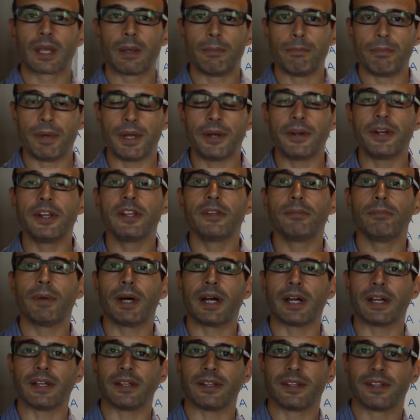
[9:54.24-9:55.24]
bear in
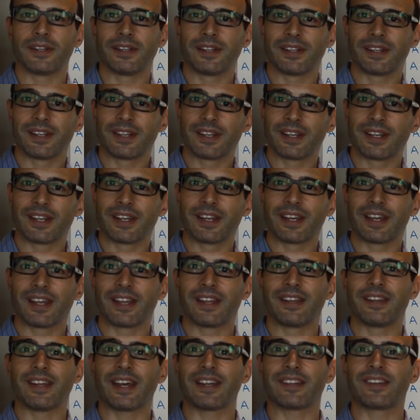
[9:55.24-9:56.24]
mind
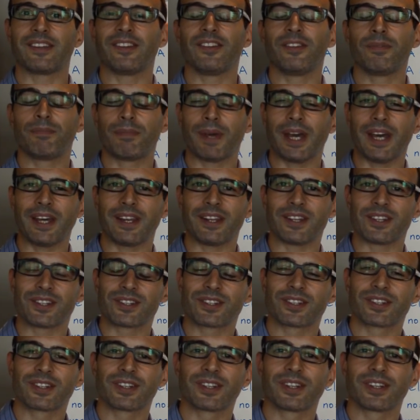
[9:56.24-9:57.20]
that in Spanish,